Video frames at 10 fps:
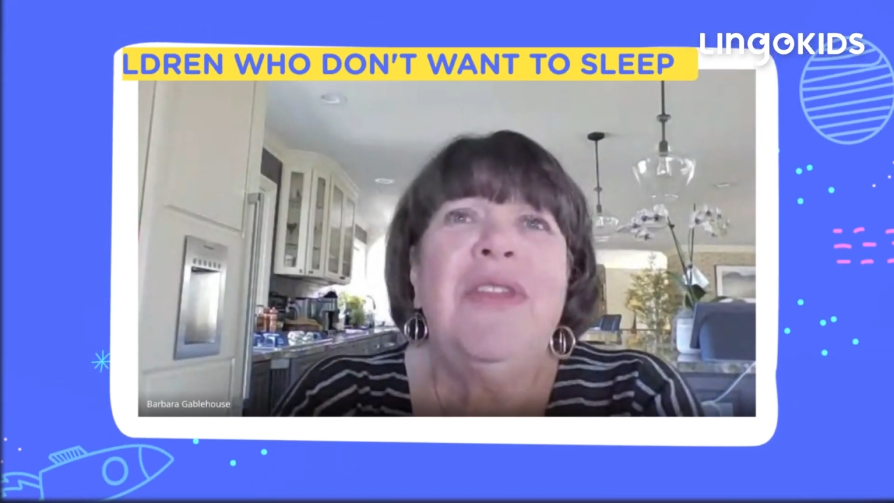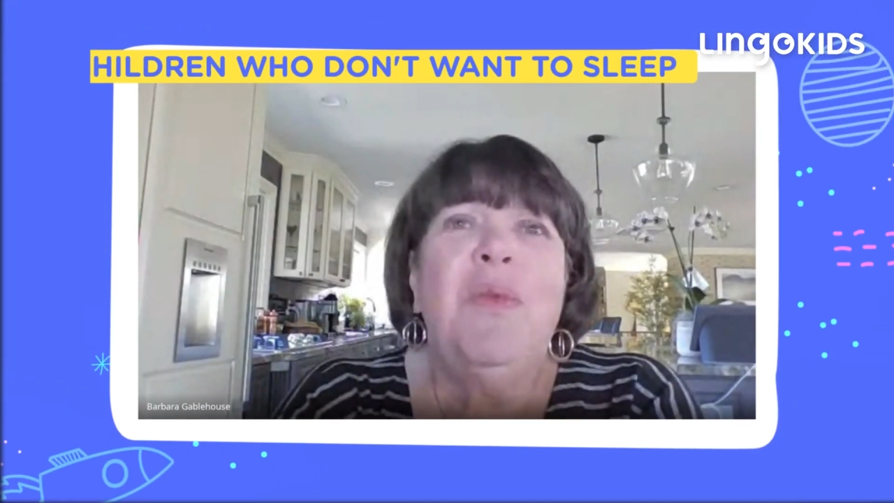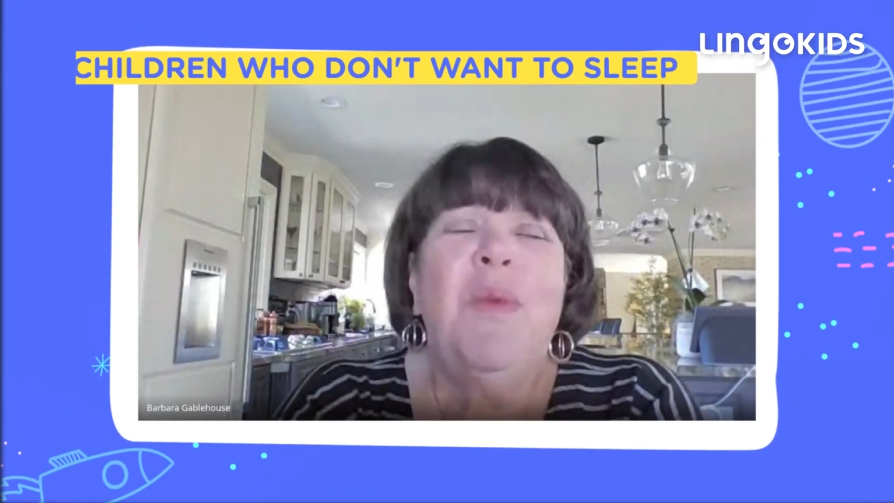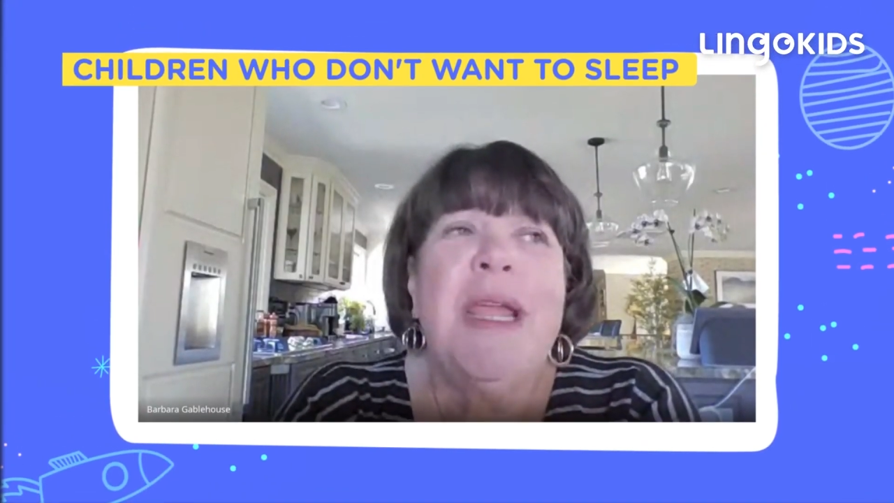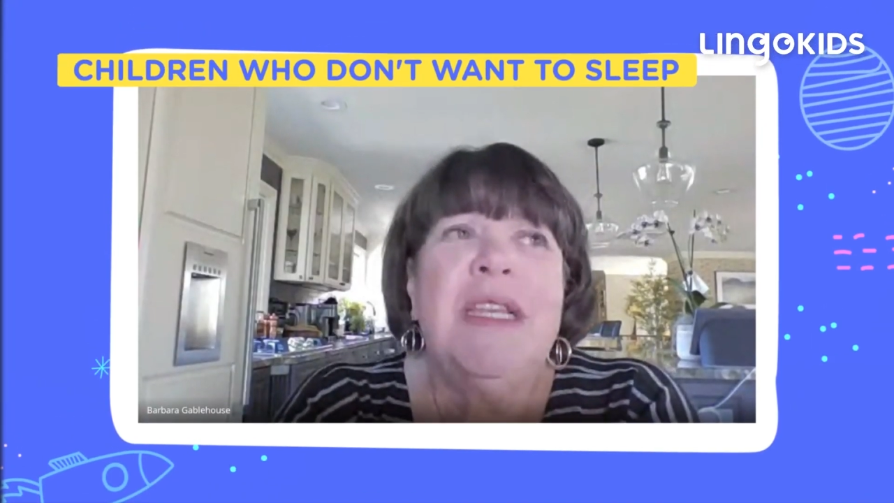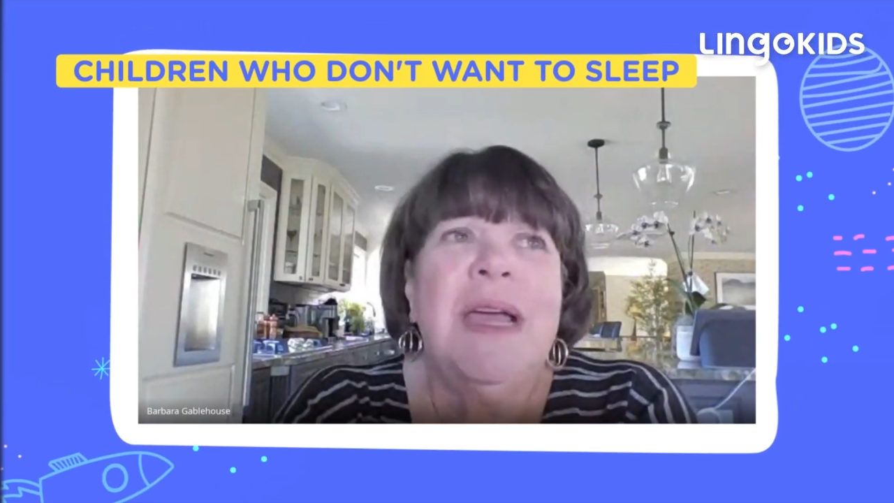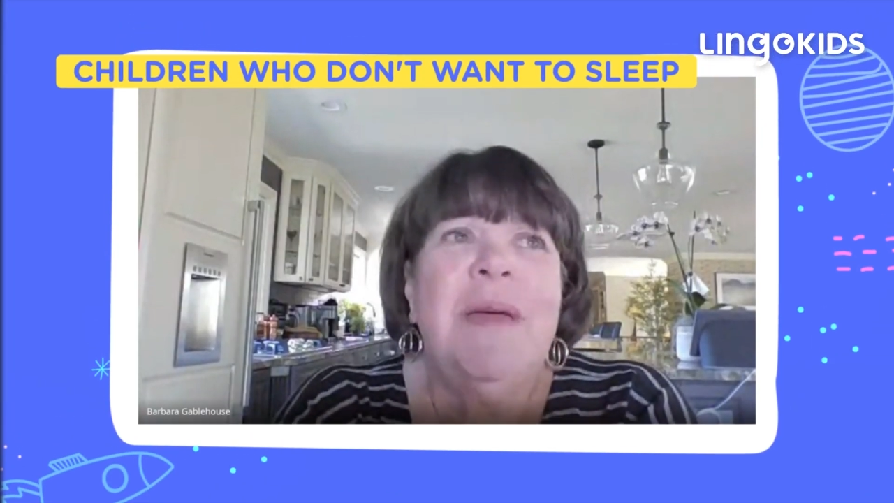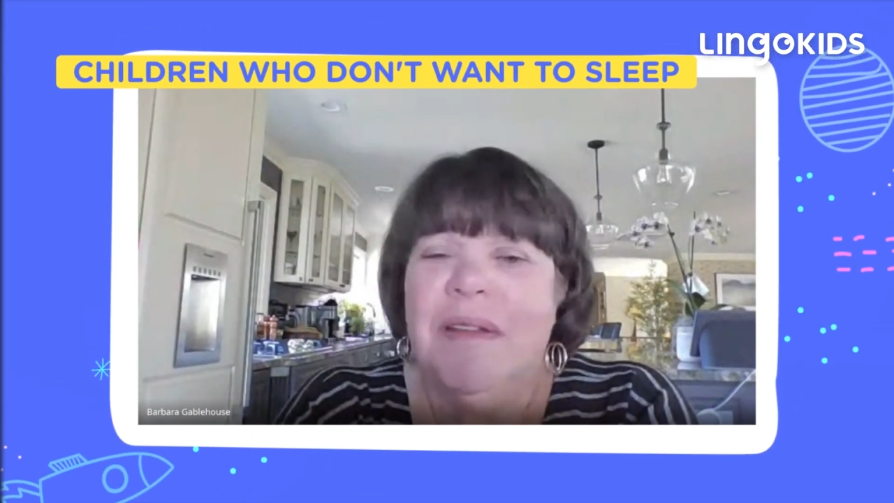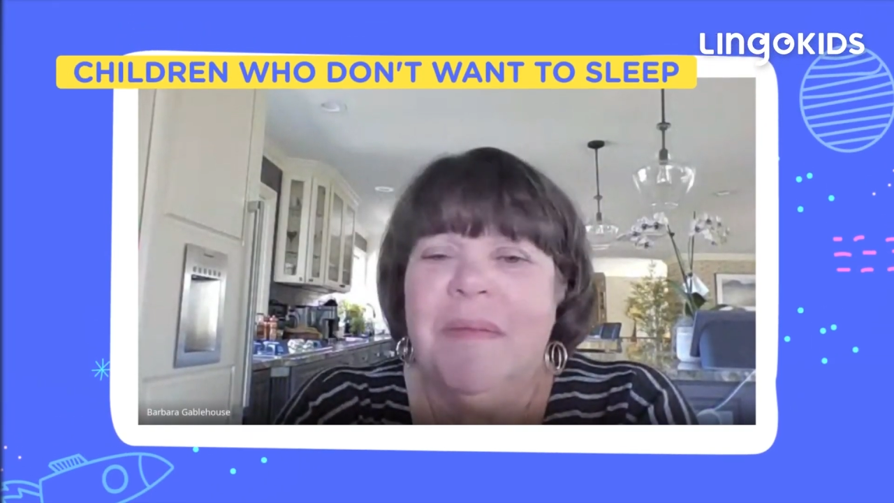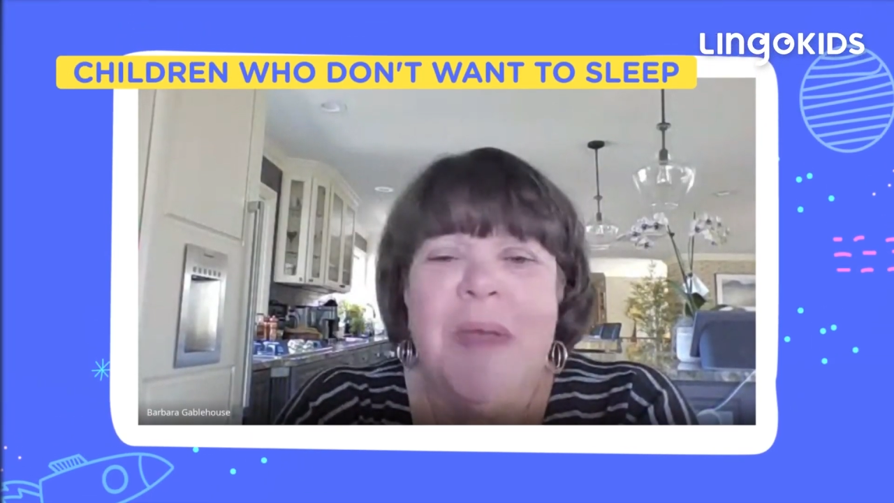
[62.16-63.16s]
that wakes
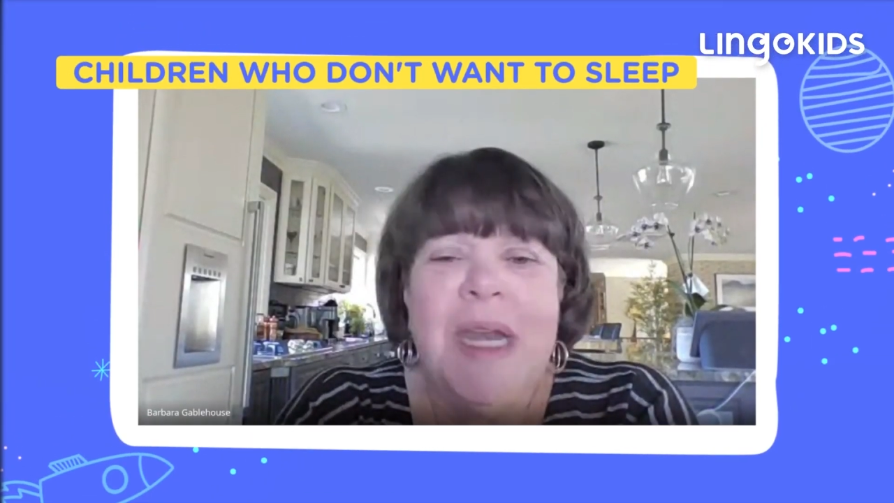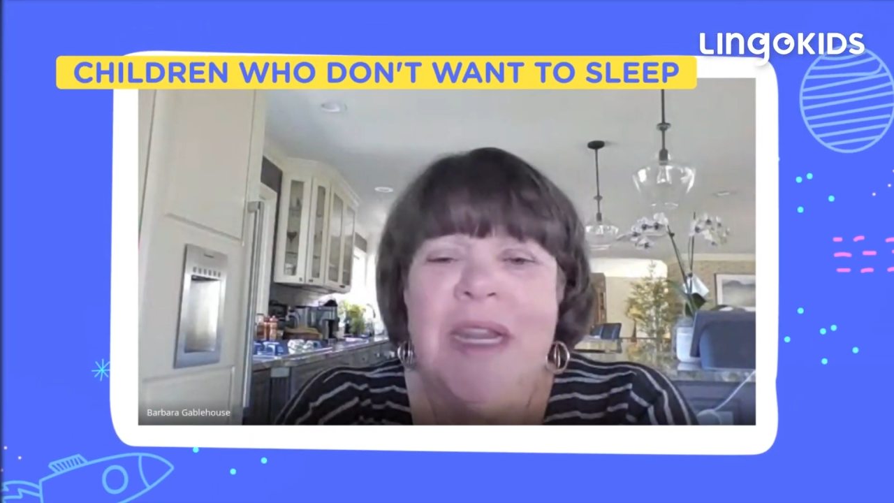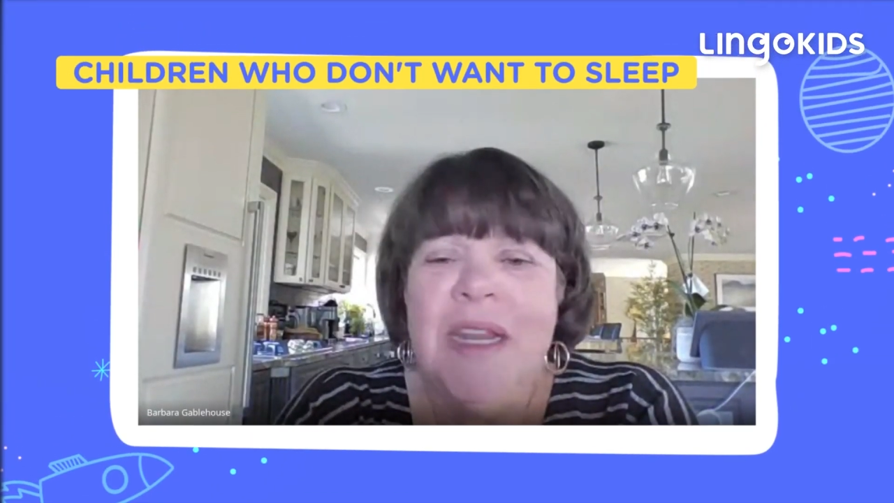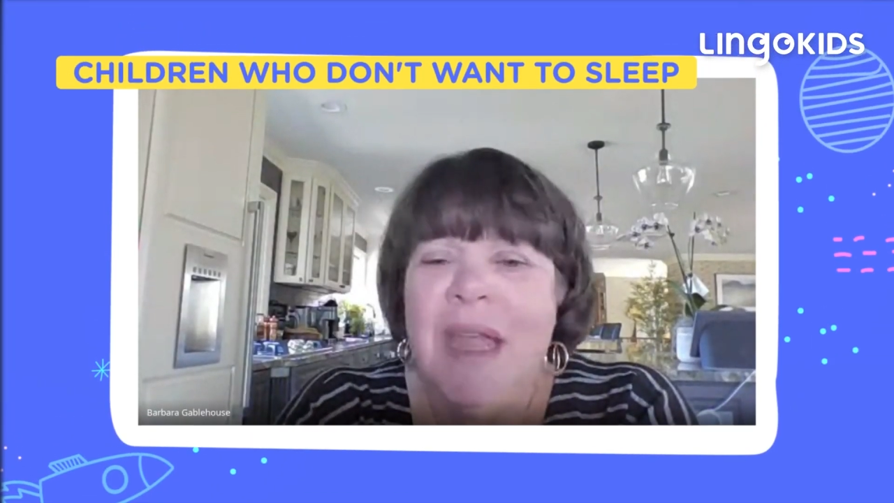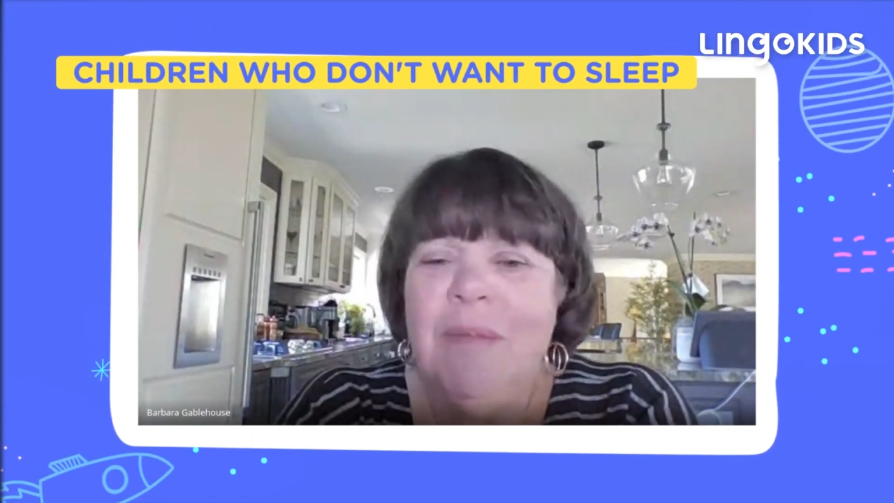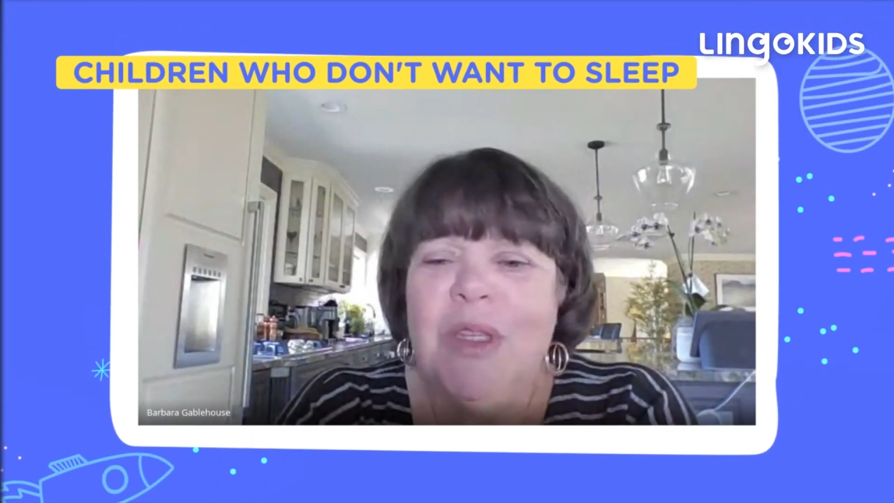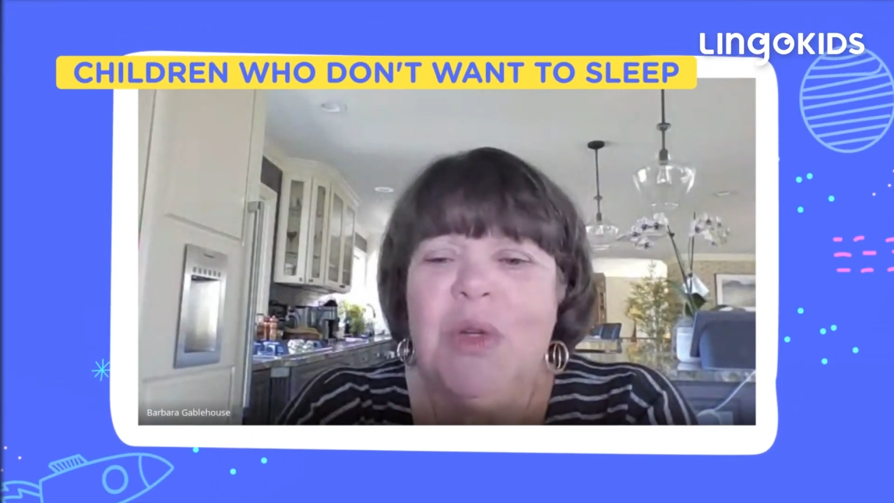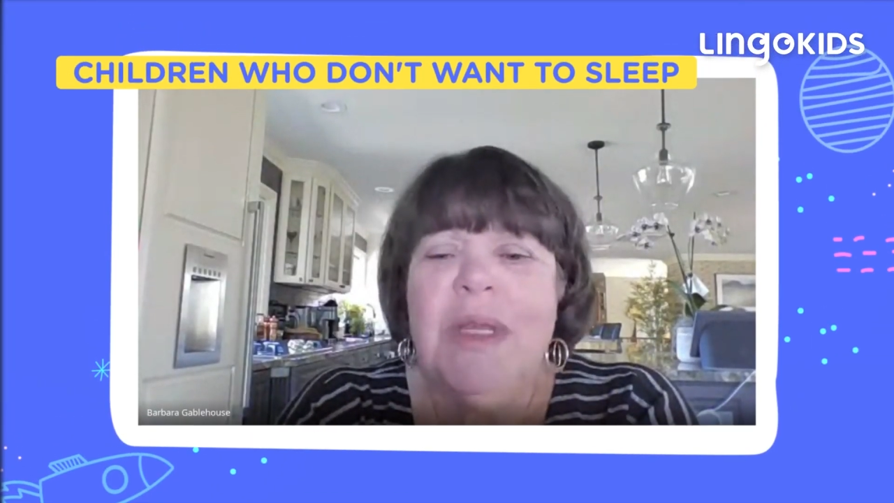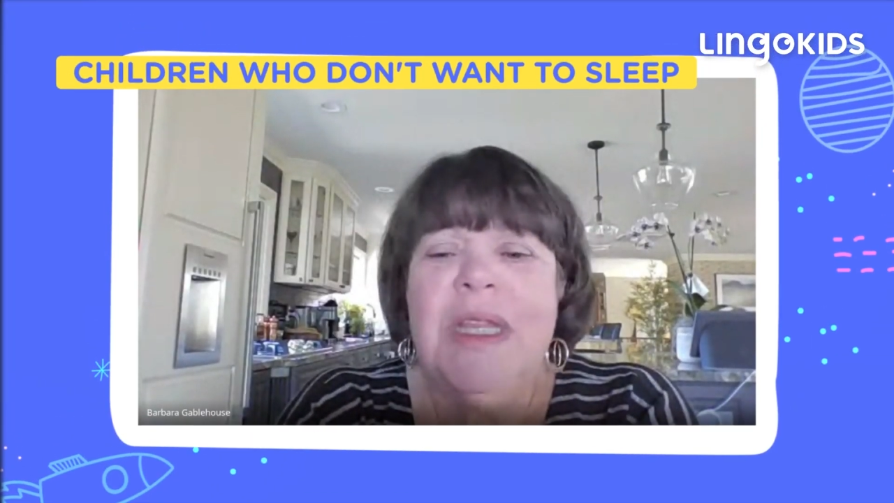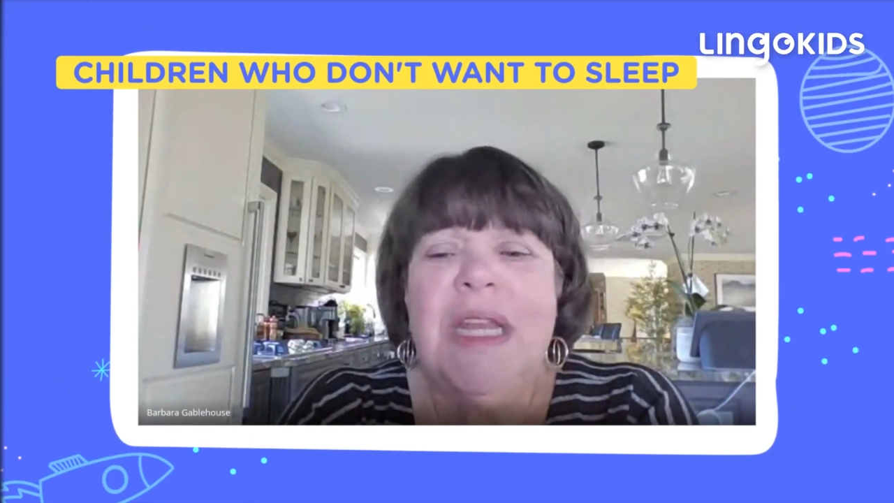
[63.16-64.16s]
up many times
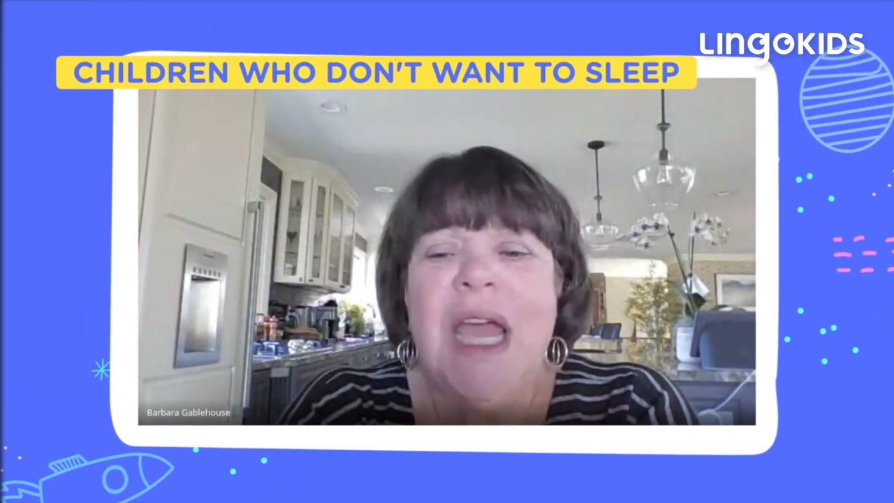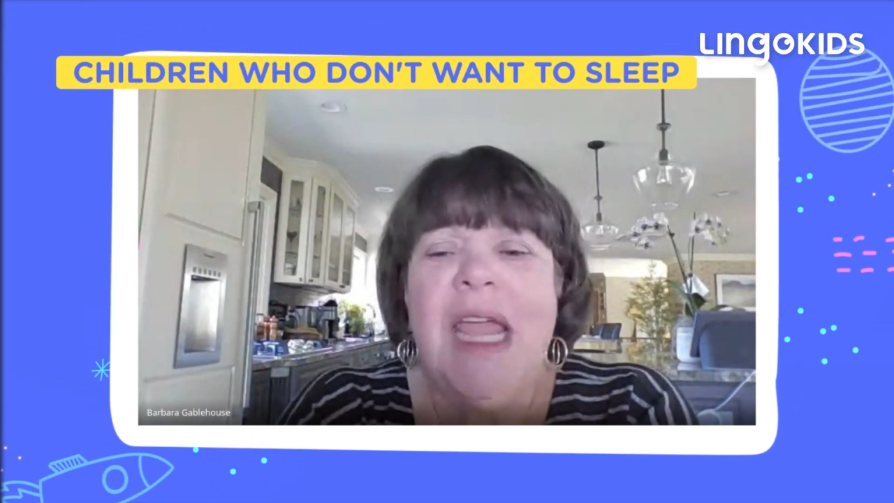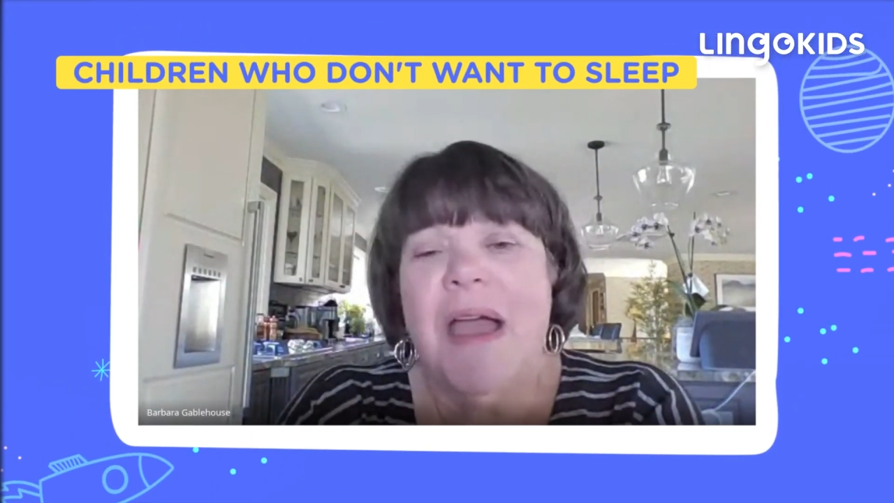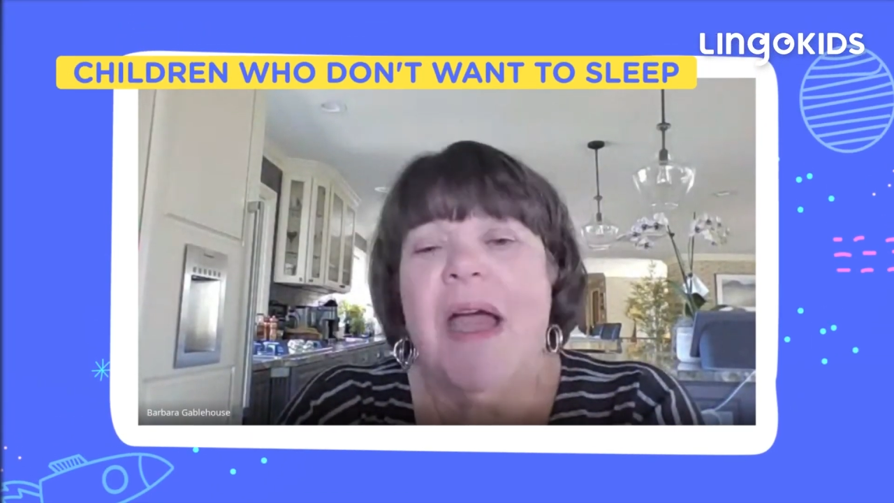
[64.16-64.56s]
during the night,